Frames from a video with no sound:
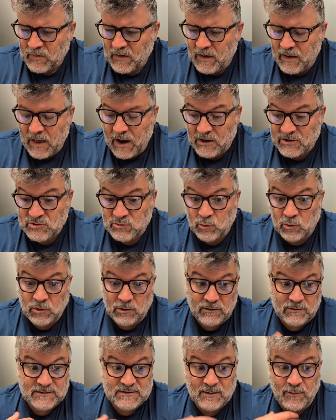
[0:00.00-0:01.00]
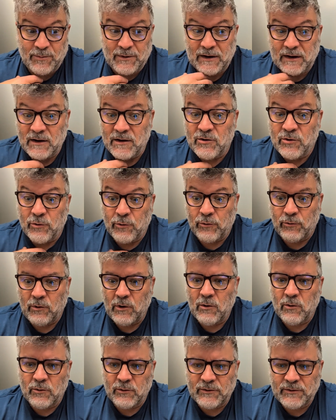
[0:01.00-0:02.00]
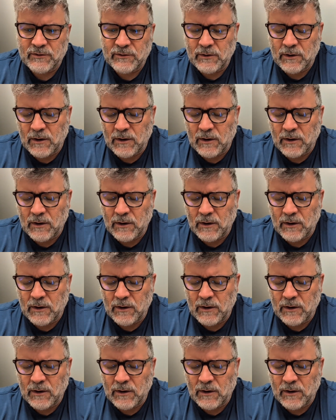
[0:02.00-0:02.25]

an actual something in your throat.